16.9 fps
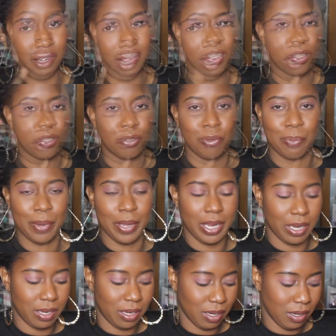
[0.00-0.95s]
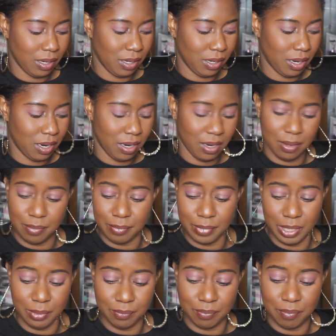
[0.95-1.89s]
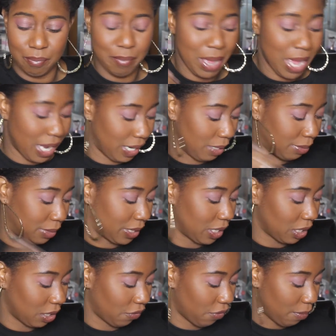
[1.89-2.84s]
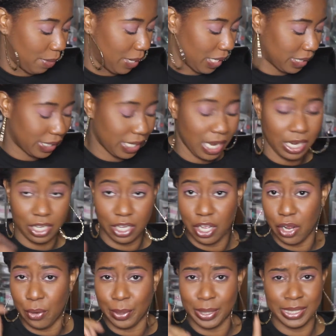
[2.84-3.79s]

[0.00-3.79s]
These 2 pink matte lipsticks from NYX gotta go.